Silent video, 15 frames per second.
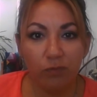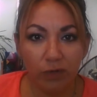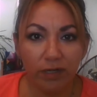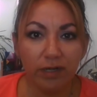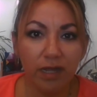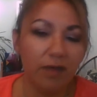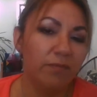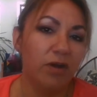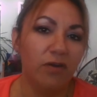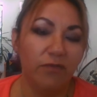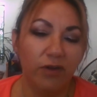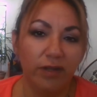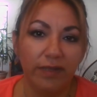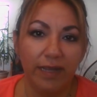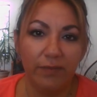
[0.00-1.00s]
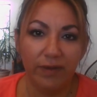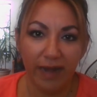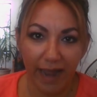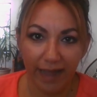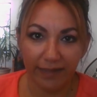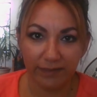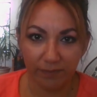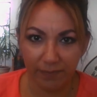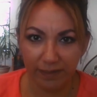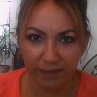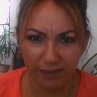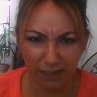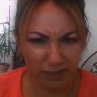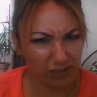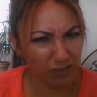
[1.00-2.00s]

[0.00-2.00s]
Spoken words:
would come over and they would ask my son,